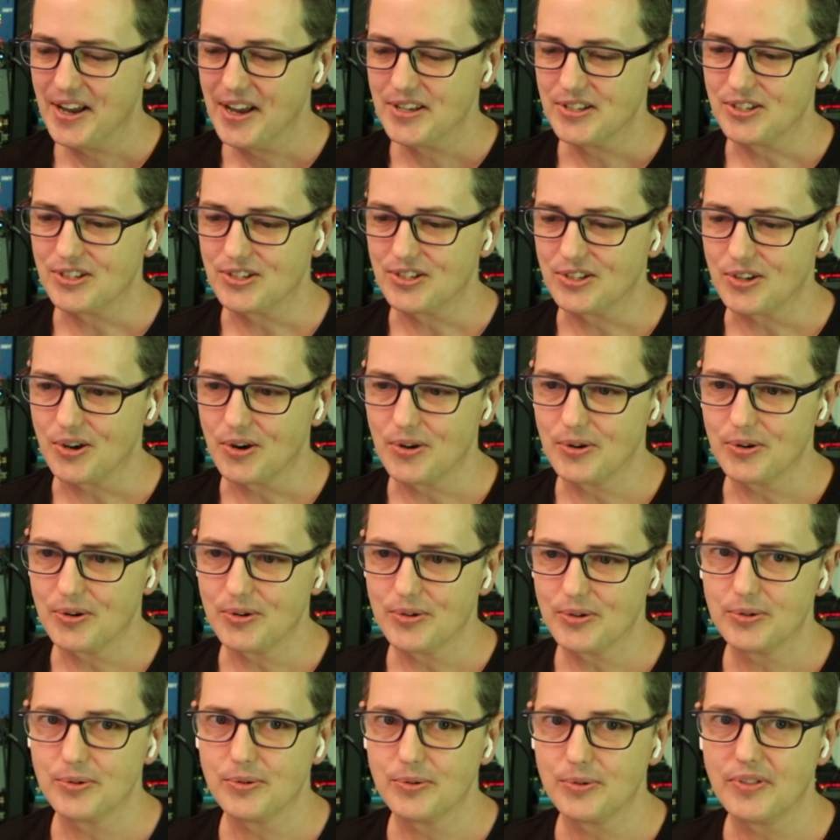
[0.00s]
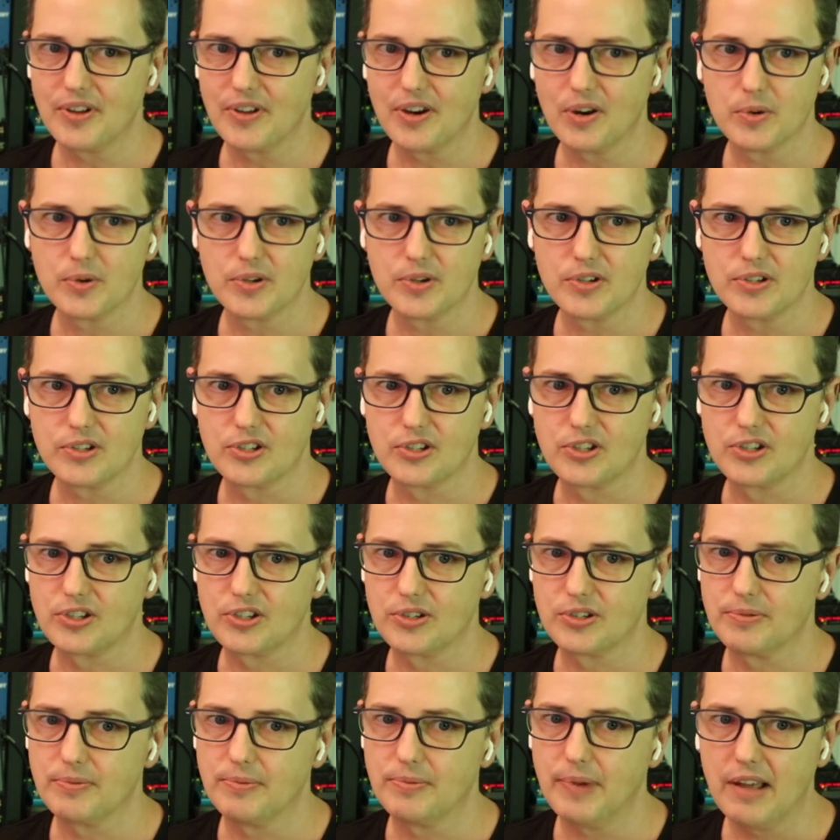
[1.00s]
So there
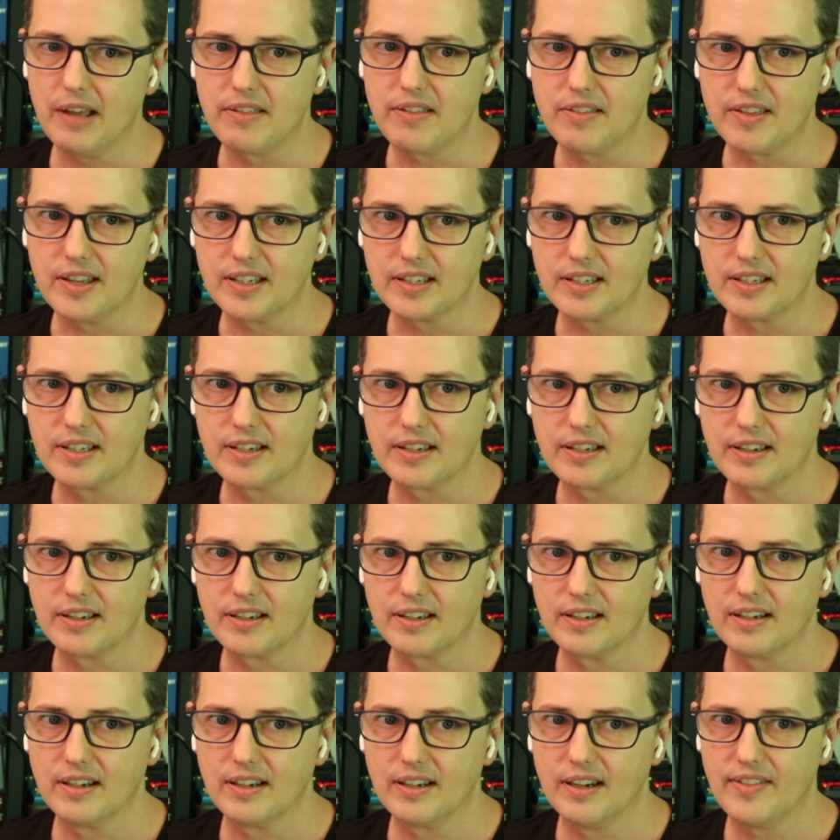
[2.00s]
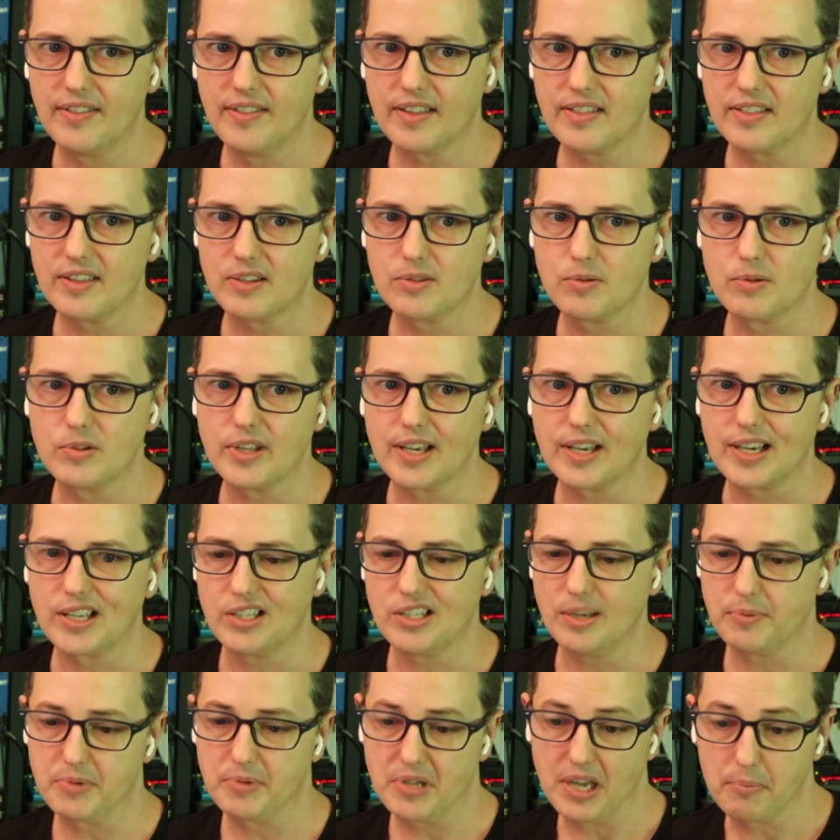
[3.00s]
was, I think this was like
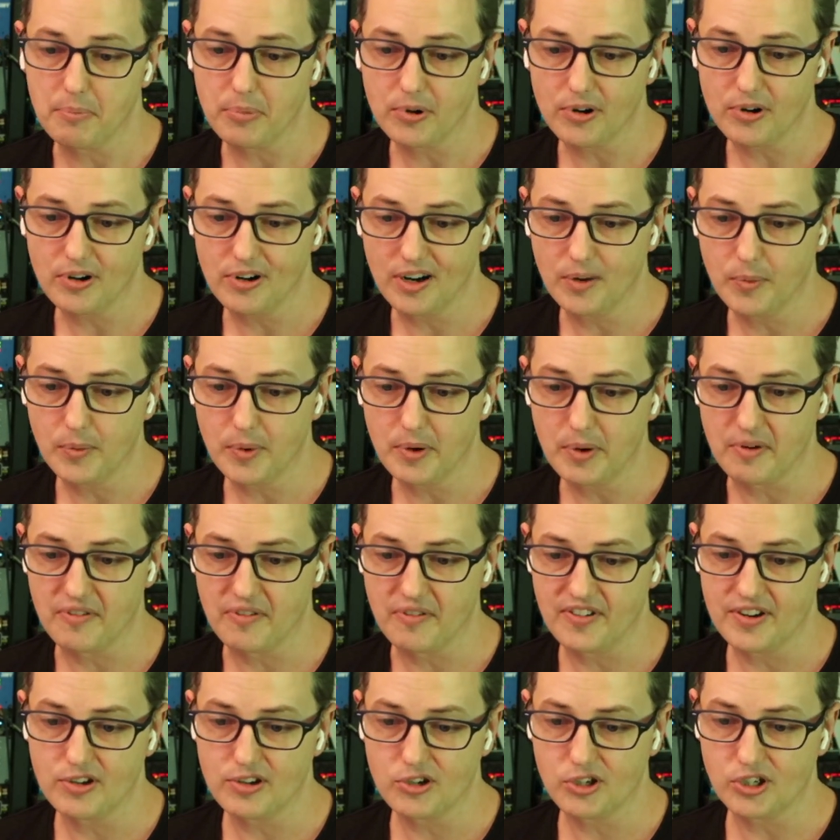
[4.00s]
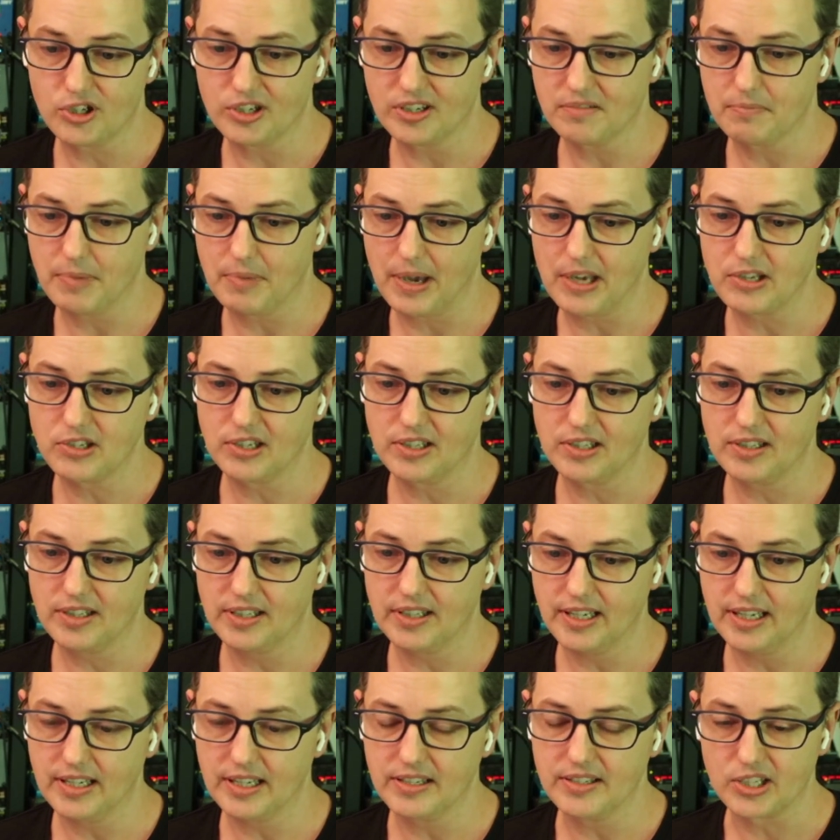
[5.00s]
September, and we were finishing
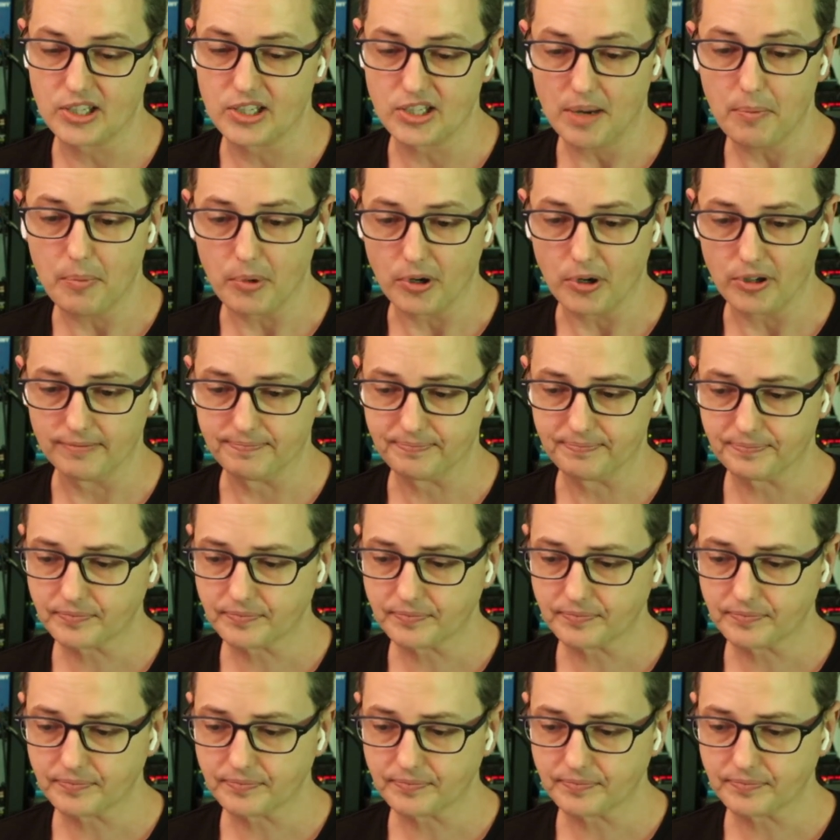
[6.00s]
basically in December.